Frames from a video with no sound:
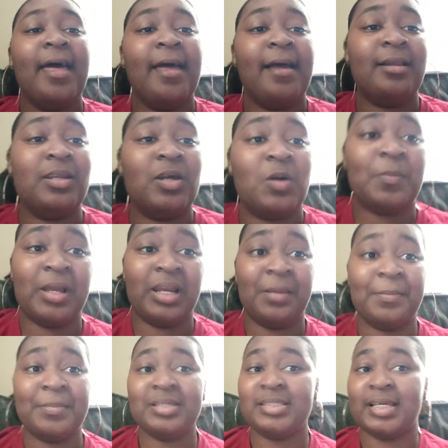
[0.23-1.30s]
Hello, my
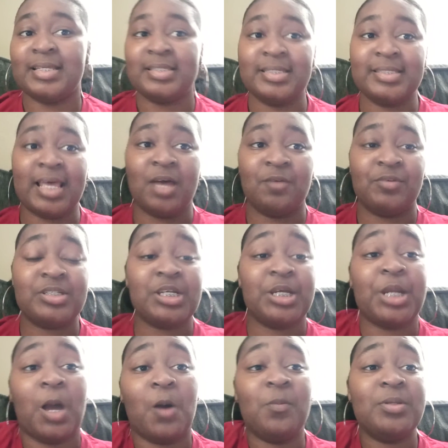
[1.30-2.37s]
name is Desi Savage,
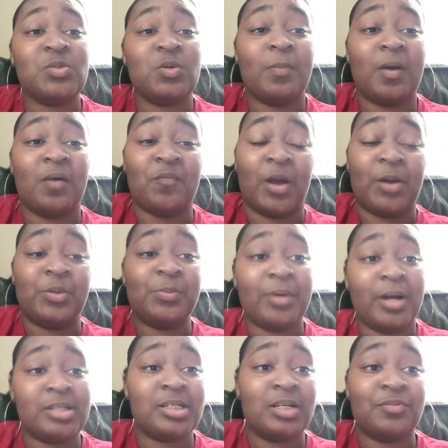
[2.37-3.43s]
and I'll be doing my final
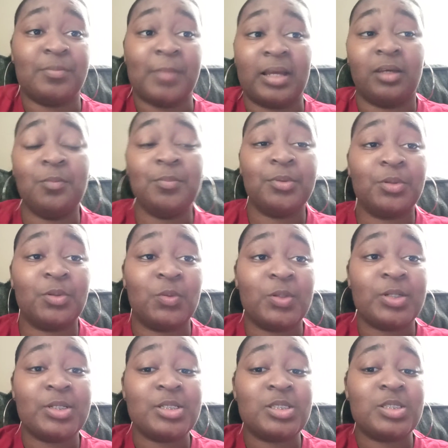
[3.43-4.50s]
project for my computer
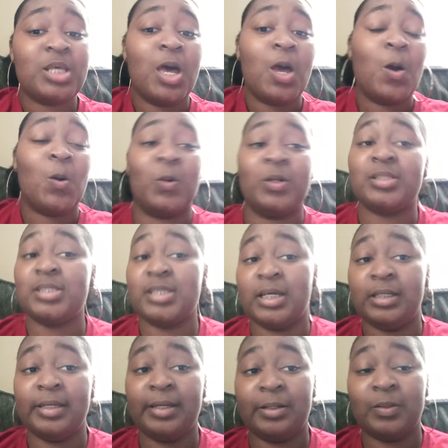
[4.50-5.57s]
course on
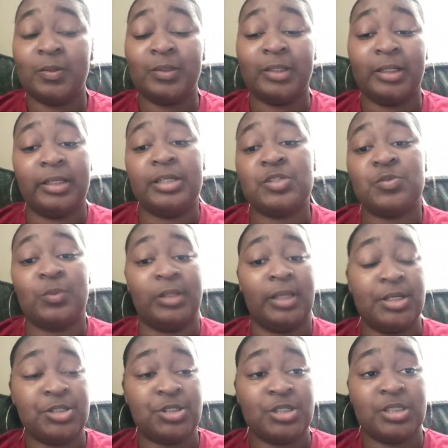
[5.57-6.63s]
telehealth and its
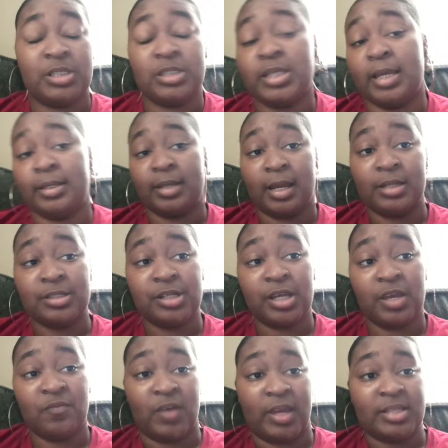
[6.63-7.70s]
relations to technology
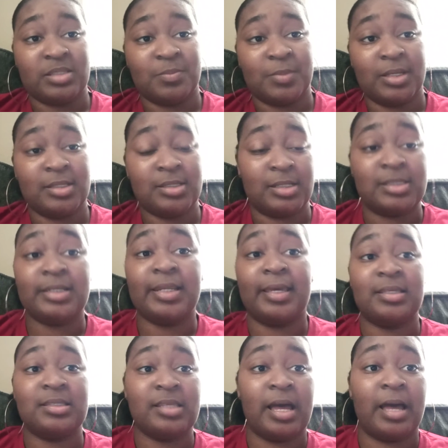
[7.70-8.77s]
advancements in
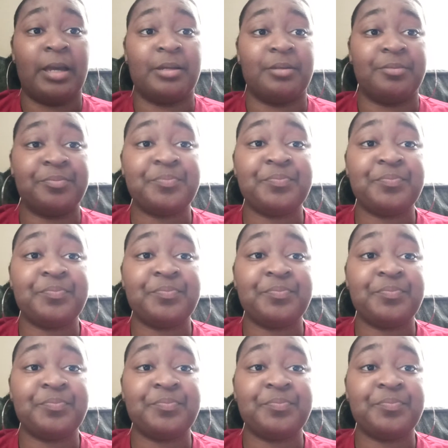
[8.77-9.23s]
today's time.